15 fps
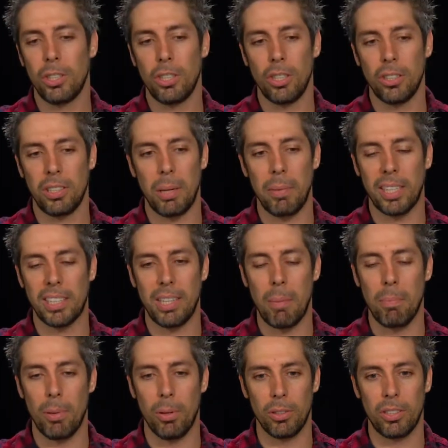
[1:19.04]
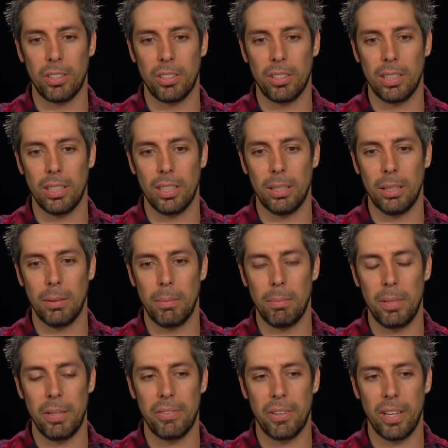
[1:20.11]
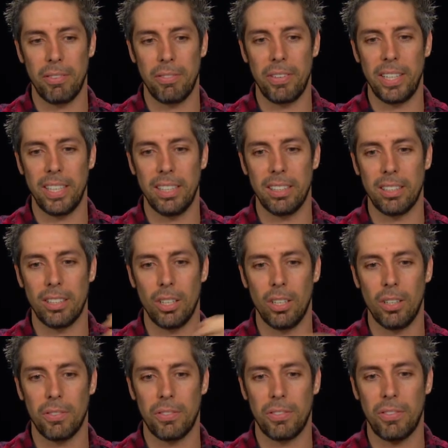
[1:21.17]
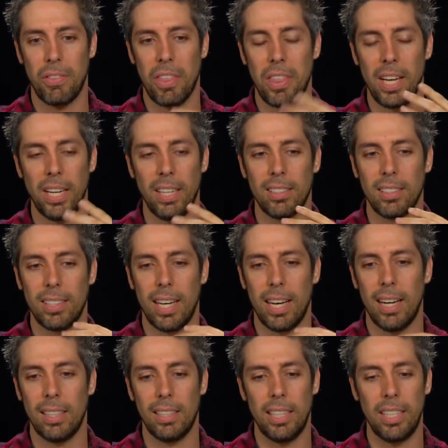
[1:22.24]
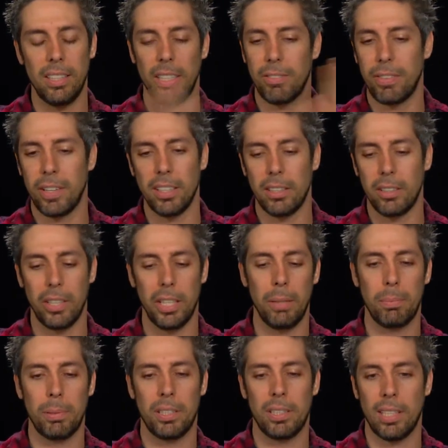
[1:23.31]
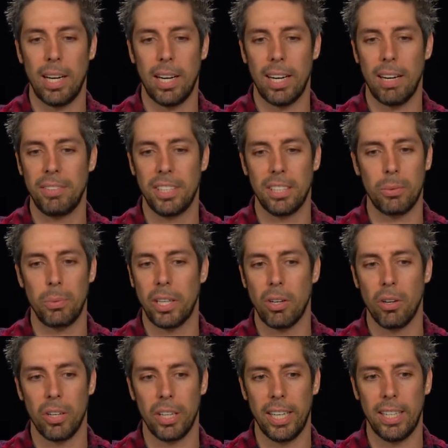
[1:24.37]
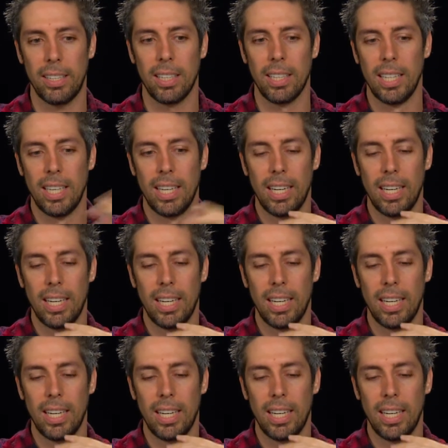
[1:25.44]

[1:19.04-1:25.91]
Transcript: show some examples before I finish of things that in different trips I have just recorded.